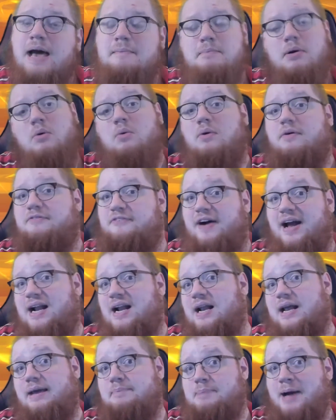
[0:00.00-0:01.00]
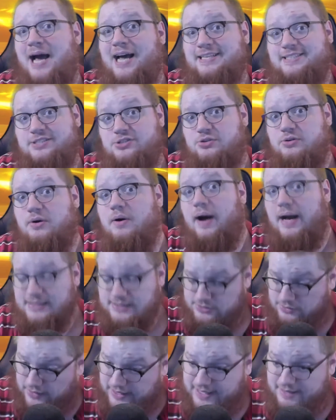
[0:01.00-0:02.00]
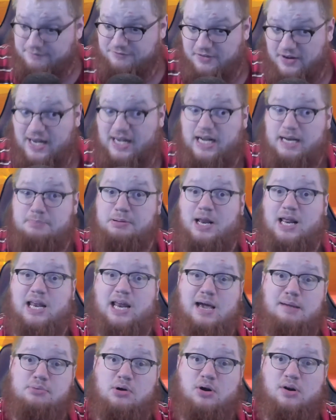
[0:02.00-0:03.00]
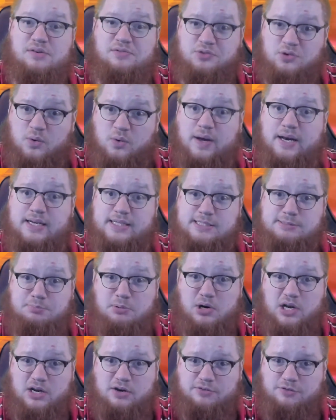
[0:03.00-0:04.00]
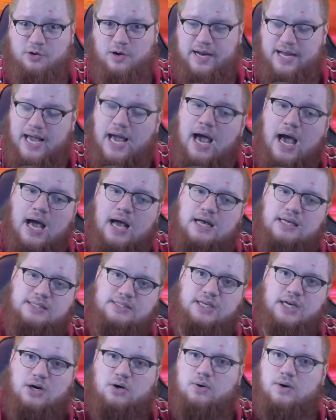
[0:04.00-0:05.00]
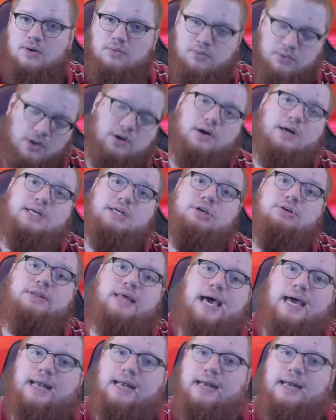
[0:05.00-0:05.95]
but we're finally past True End, so I can finally play Library of Ruina spoiler free. So we're going to do that,